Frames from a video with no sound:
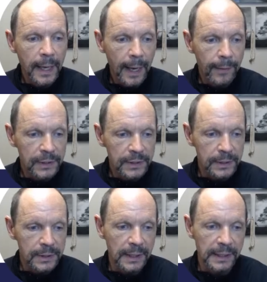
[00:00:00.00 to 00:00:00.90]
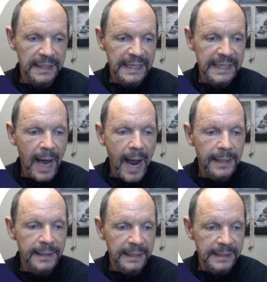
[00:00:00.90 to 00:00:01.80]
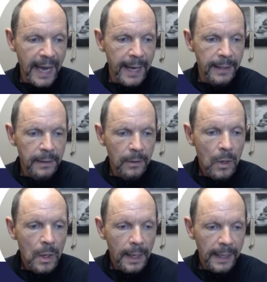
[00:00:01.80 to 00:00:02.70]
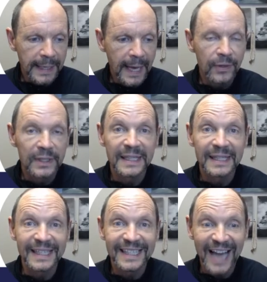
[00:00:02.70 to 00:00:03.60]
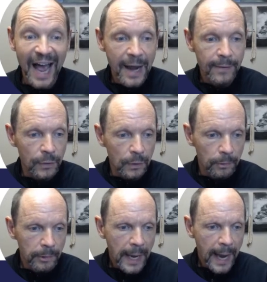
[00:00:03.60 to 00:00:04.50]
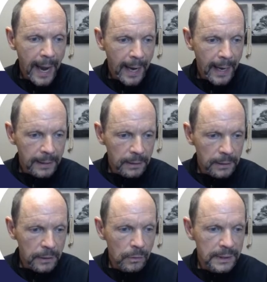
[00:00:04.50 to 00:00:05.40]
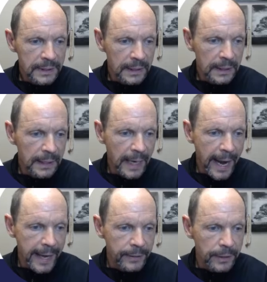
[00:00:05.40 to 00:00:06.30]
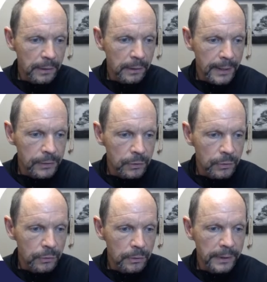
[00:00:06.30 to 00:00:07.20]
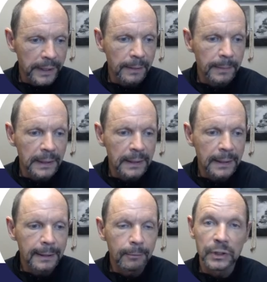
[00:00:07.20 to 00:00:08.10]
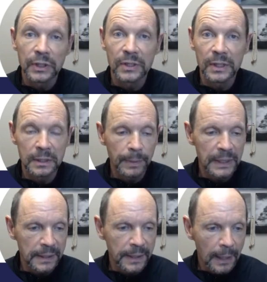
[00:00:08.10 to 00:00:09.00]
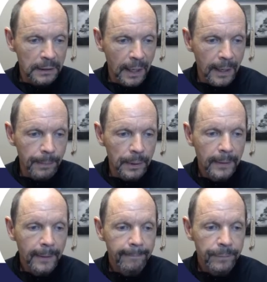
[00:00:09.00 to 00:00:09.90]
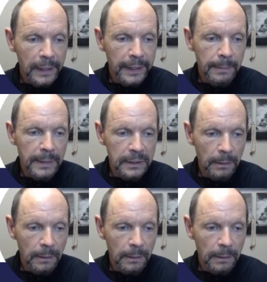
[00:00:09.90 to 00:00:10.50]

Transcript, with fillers: and this is the T9 and T10. And again, this is a side view. And you can see the anterior longitudinal ligament, which is just a piece of duct tape. Ligaments are